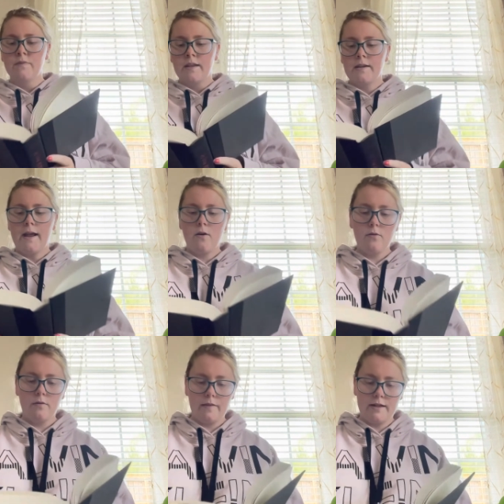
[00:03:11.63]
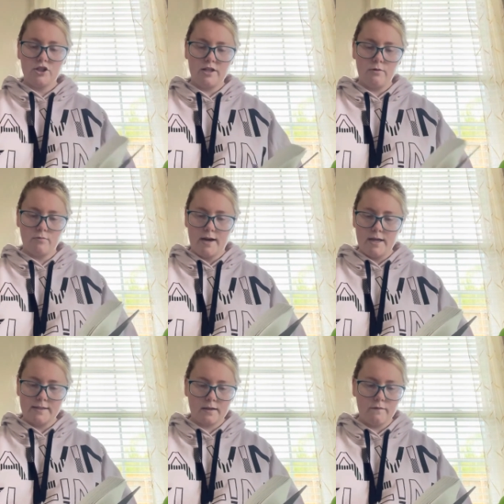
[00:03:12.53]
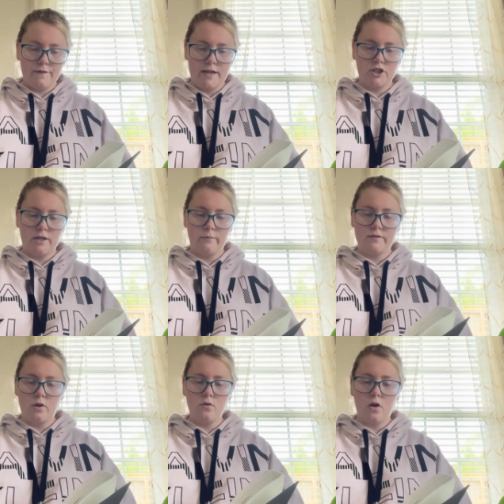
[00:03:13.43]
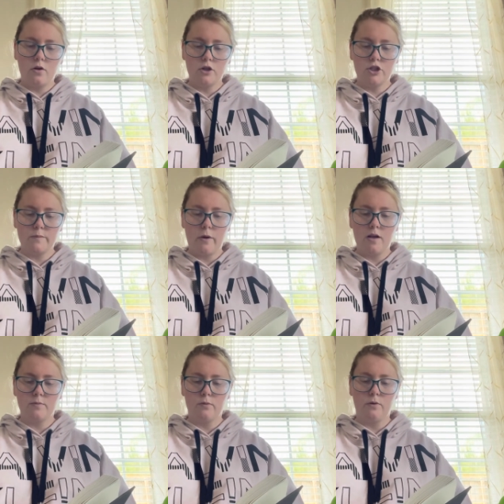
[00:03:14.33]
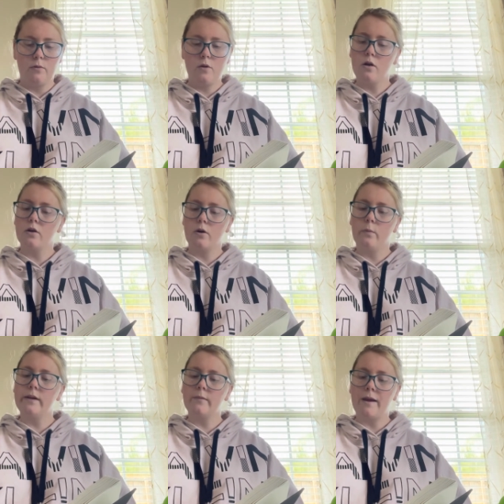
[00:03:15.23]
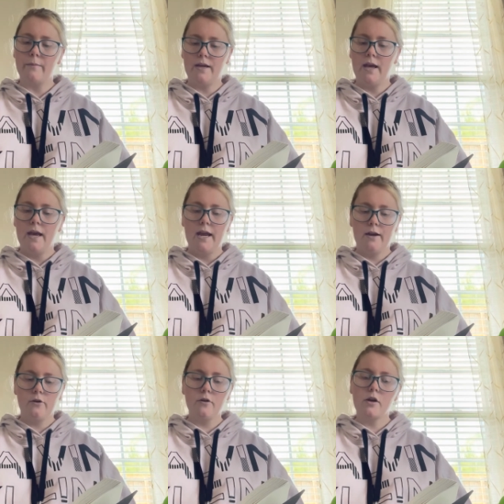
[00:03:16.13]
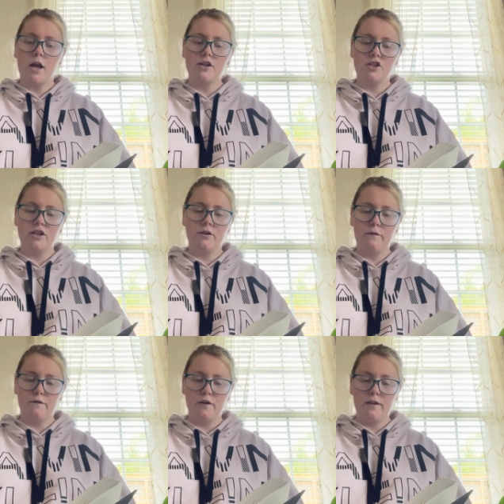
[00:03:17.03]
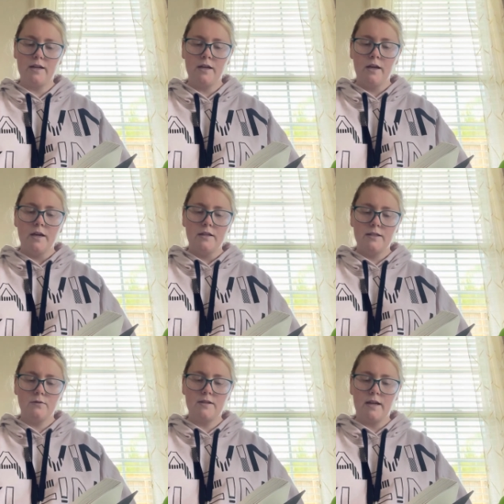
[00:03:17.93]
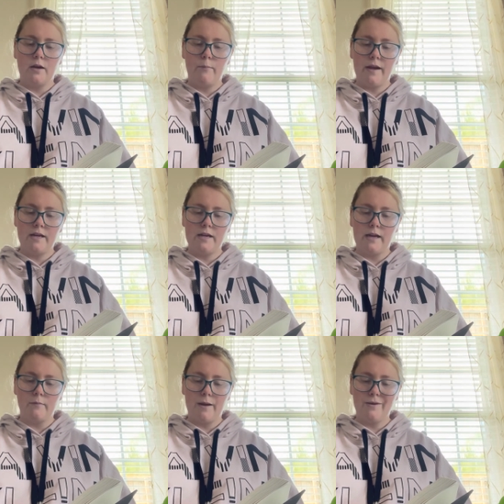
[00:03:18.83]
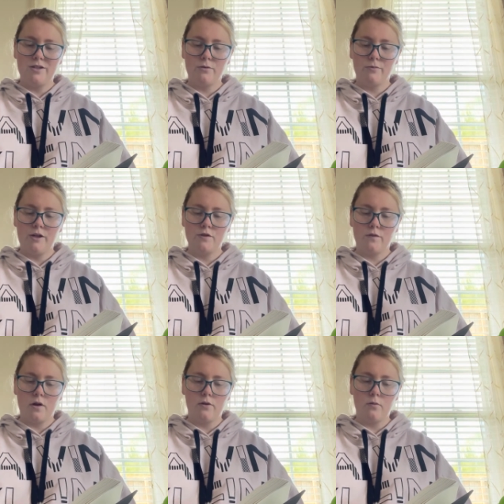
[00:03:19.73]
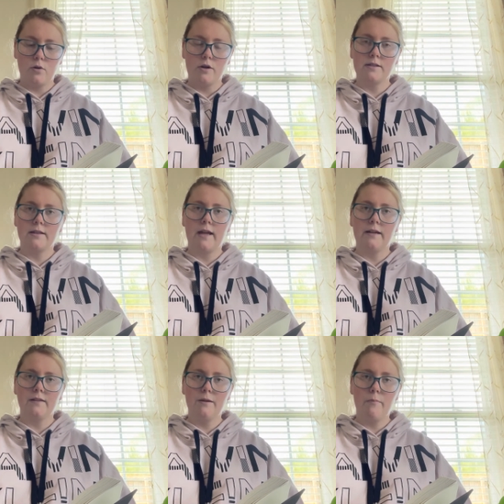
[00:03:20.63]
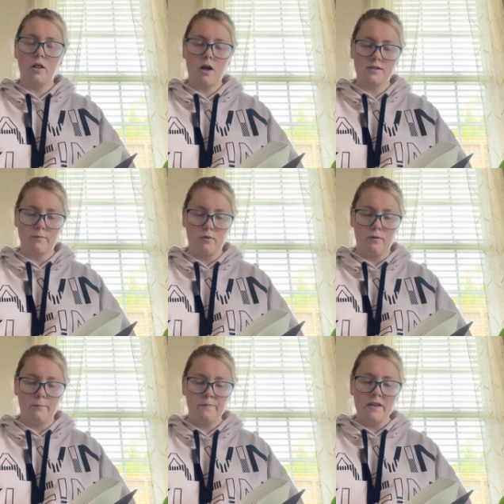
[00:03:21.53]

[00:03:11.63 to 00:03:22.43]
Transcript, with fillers: Now that she had read his confession, it was no longer just possible, no longer a week, maybe. In her gut, she could feel it tilting, abandoning maybe to reach for other words, likely plausible.